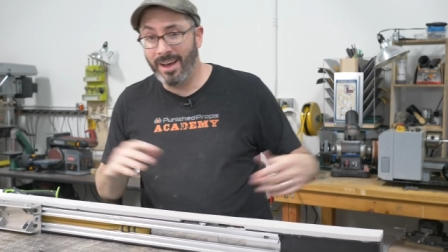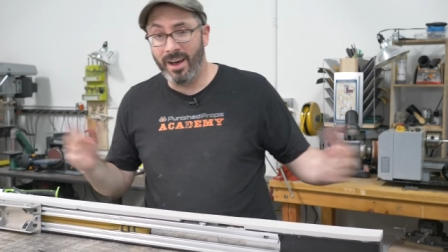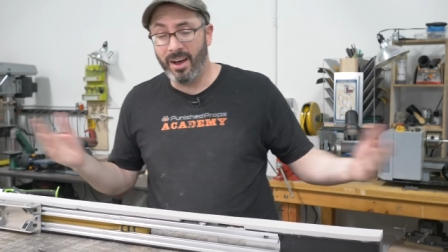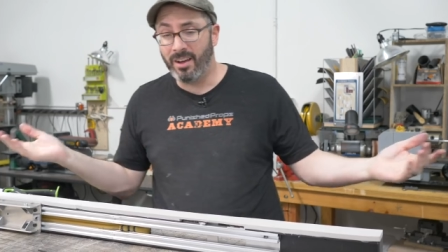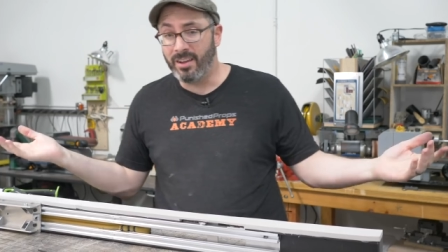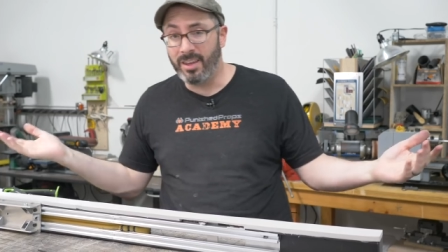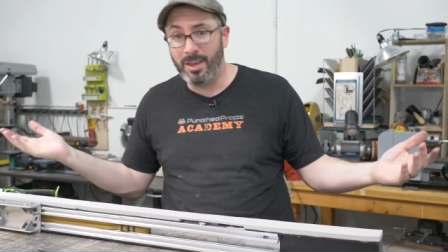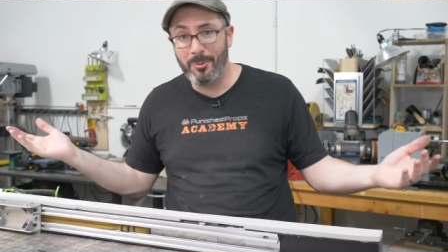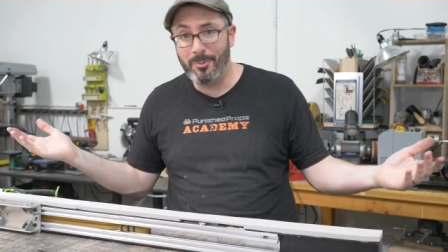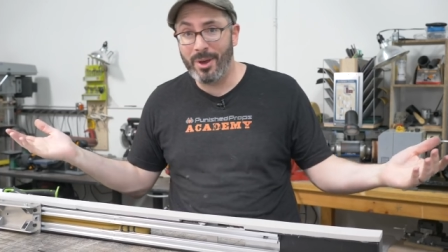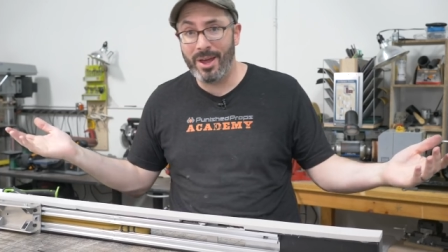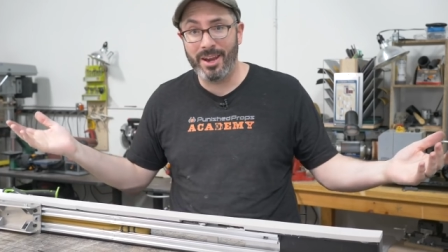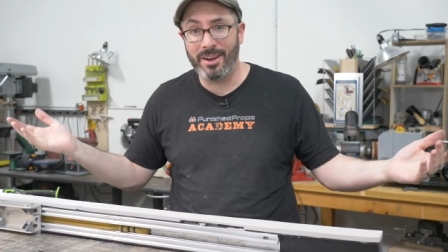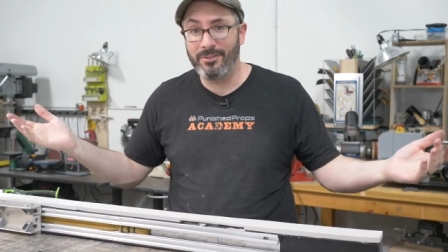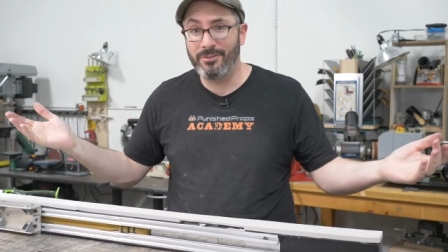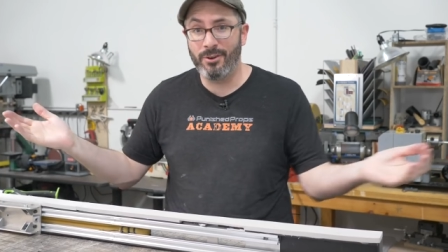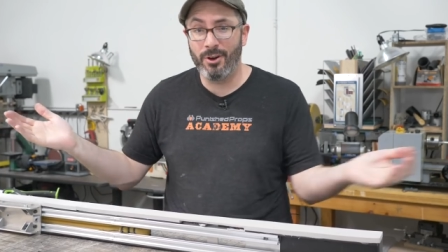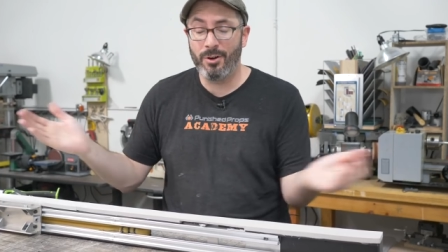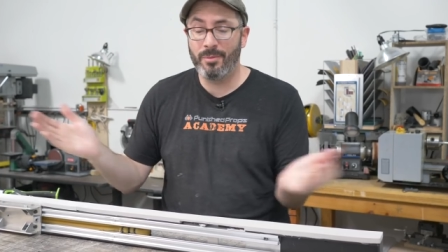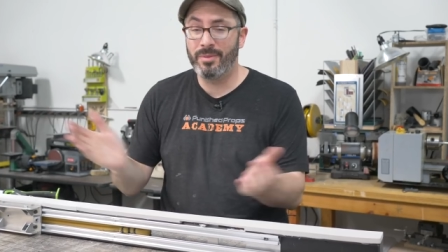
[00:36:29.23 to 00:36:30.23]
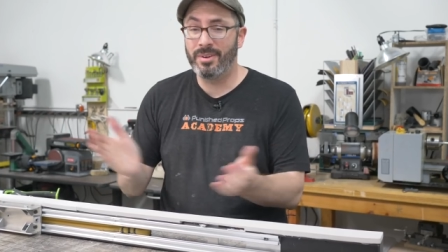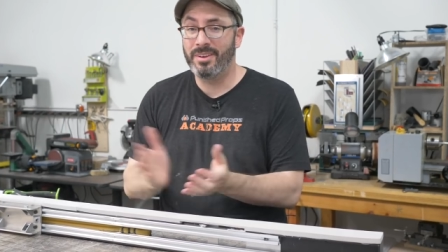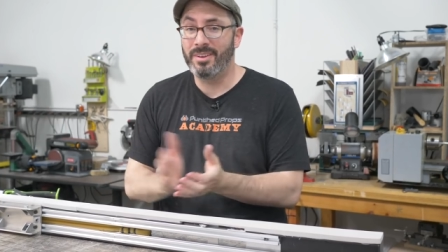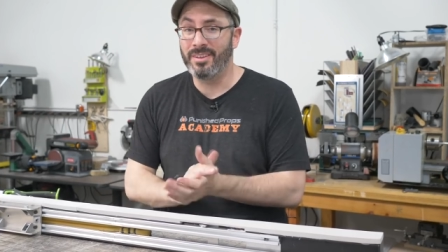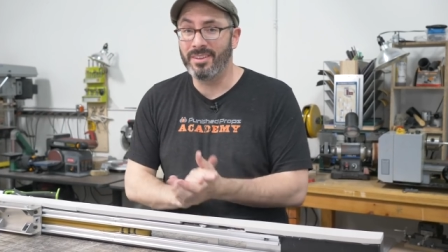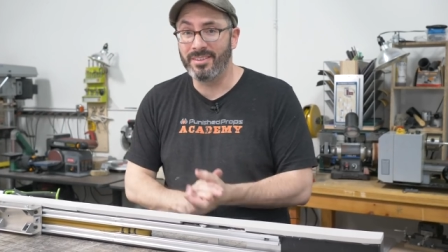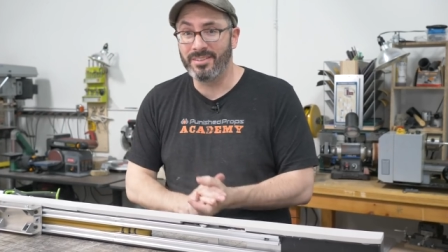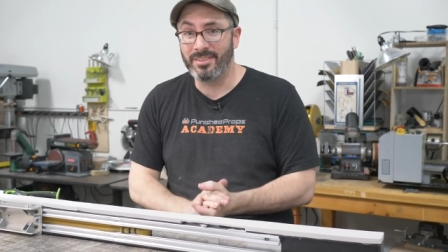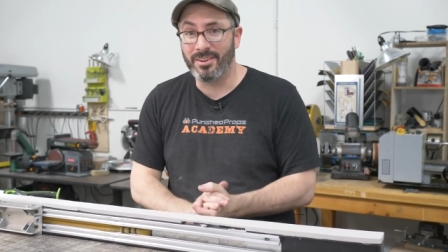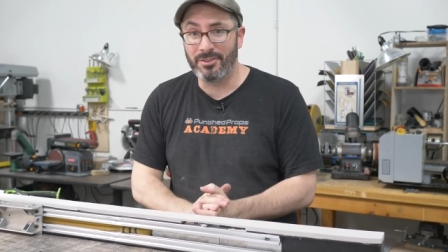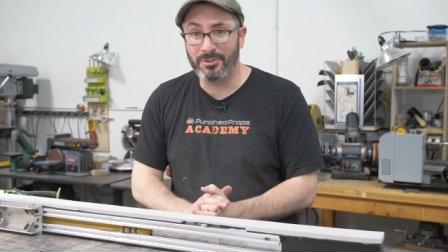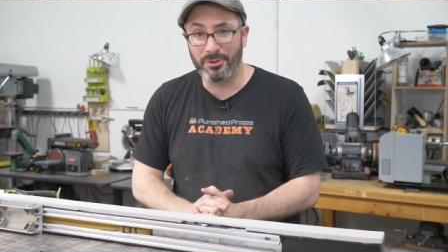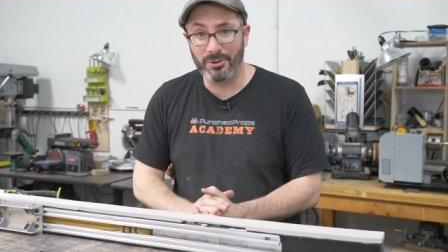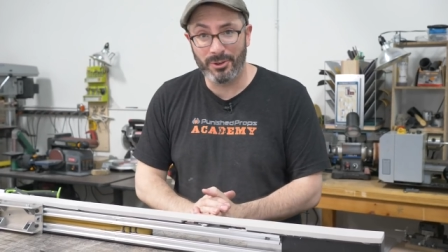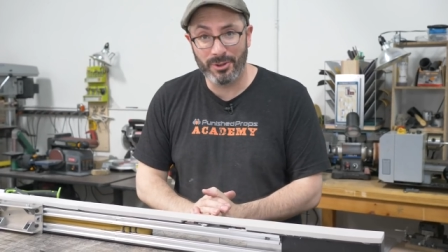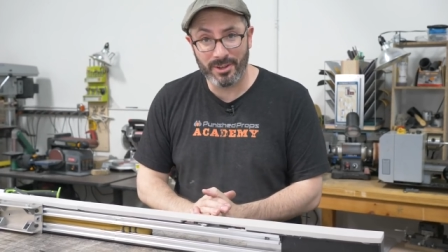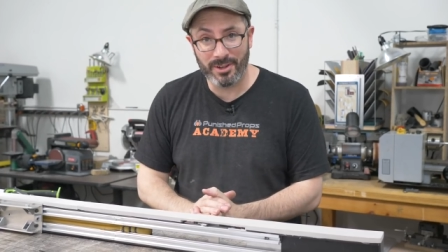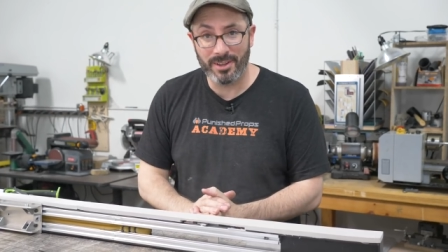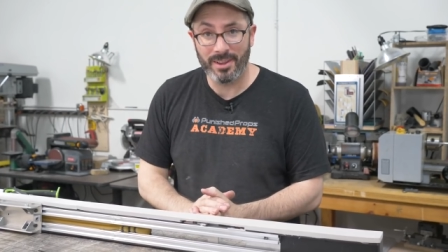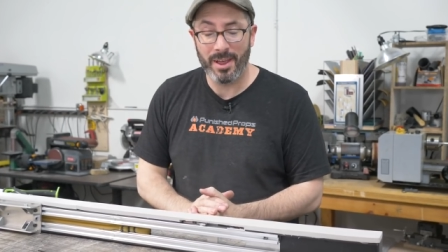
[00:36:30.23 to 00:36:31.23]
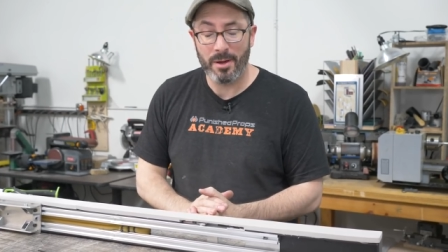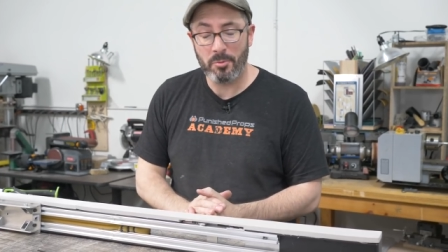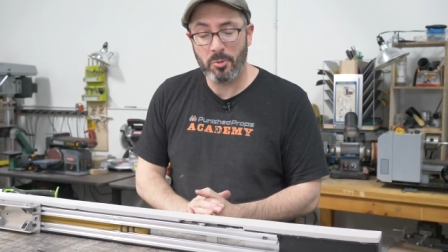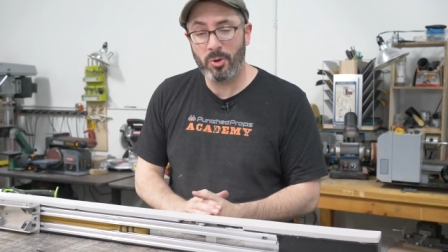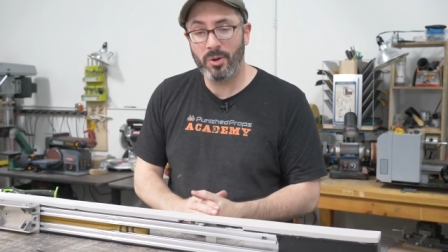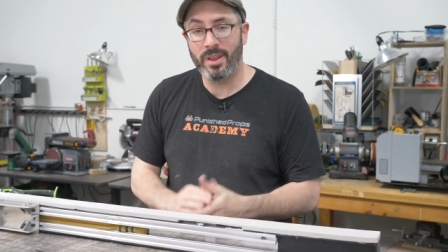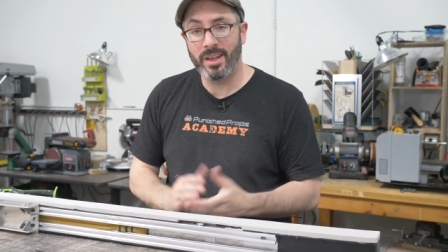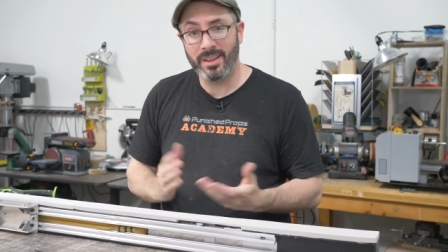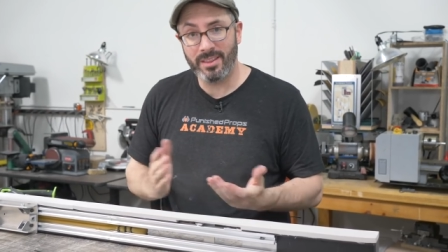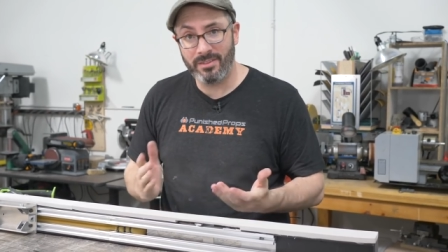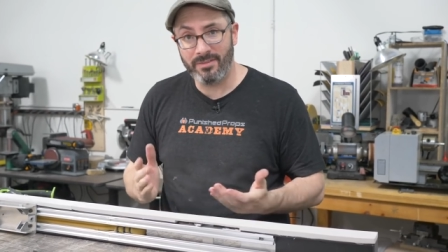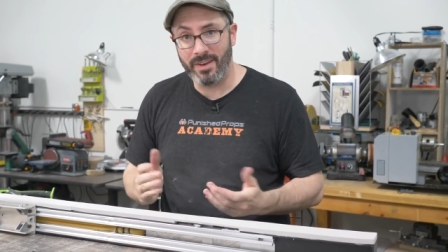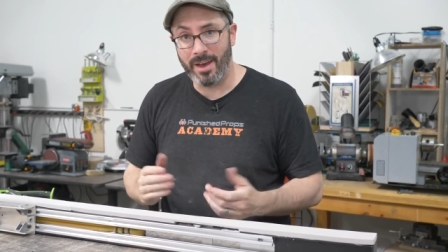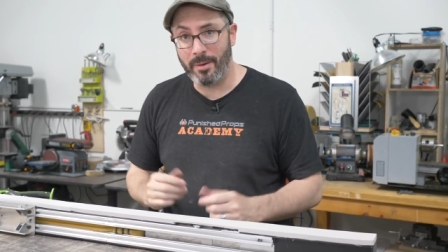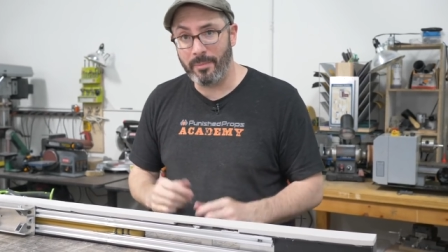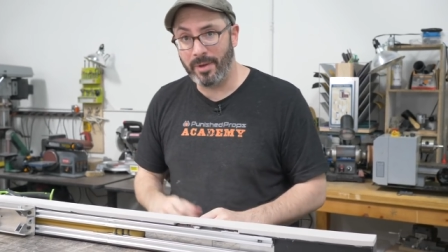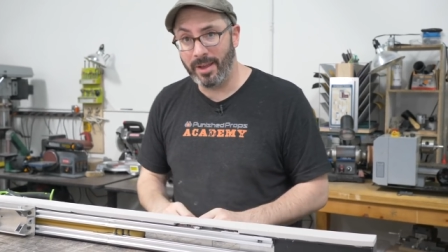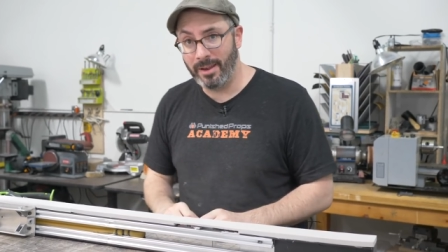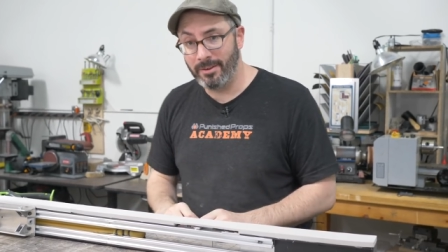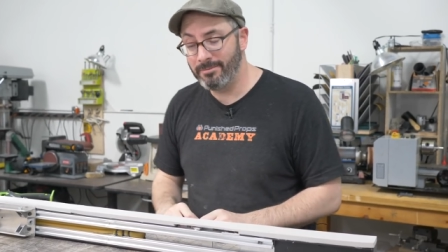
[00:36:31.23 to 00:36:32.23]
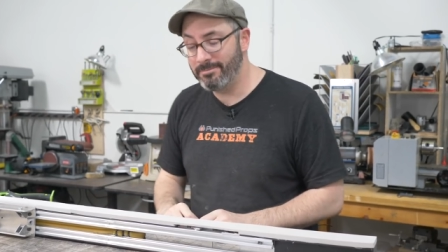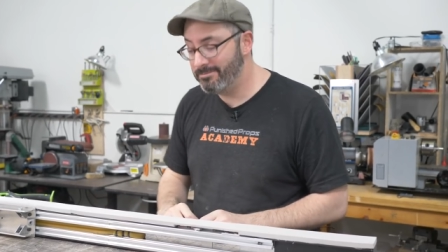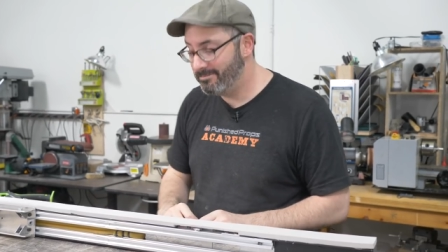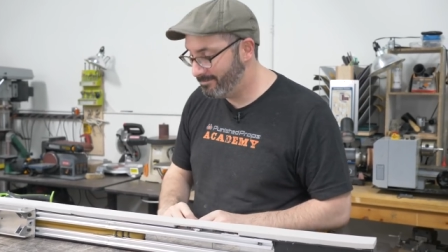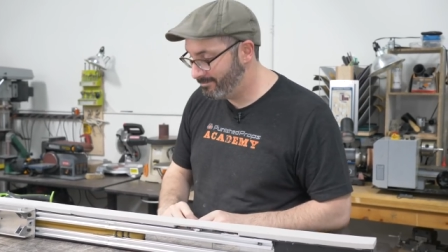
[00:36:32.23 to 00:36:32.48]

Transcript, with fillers: I'll keep adding foam until it starts to look a lot more like the Fat Man.